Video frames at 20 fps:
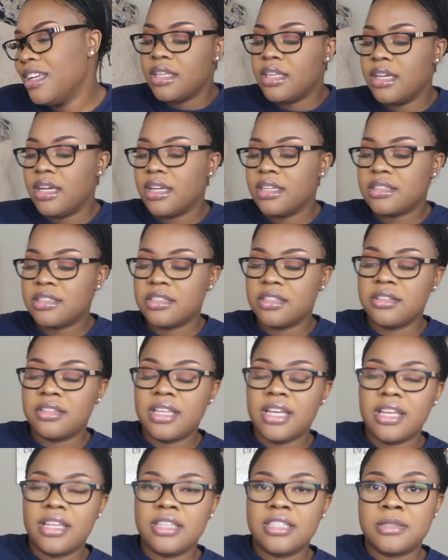Yeah, so
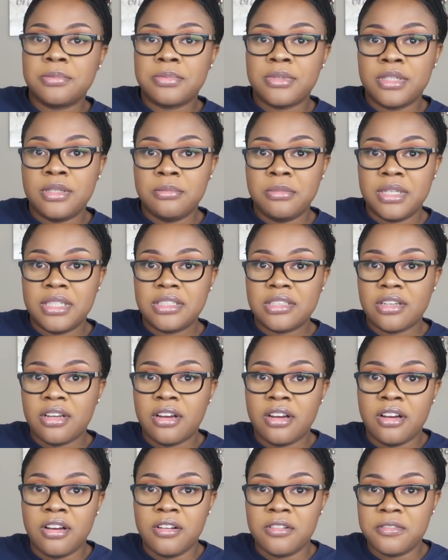that is pretty much
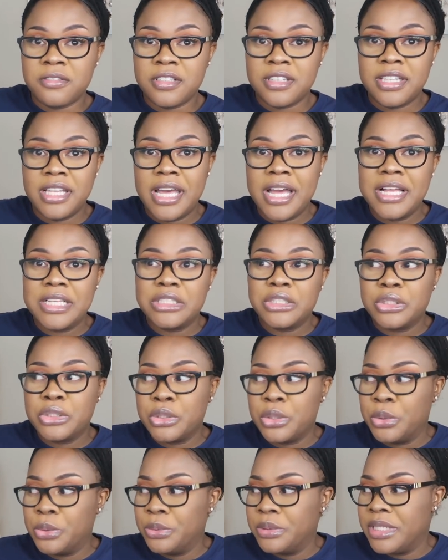all for that.
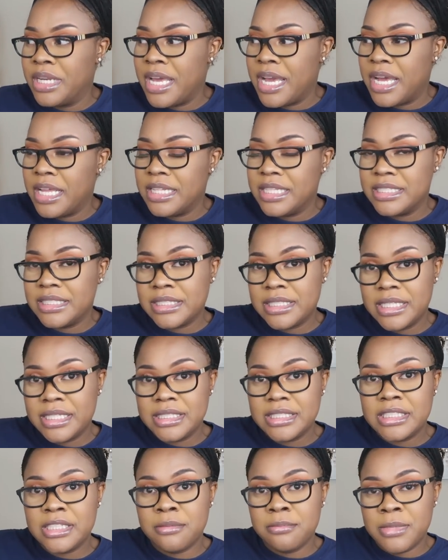So now let's
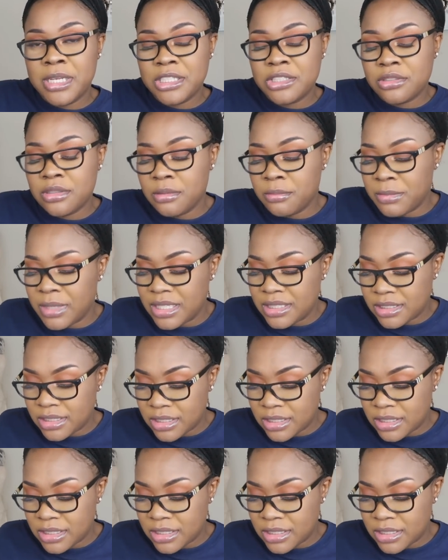get to measuring my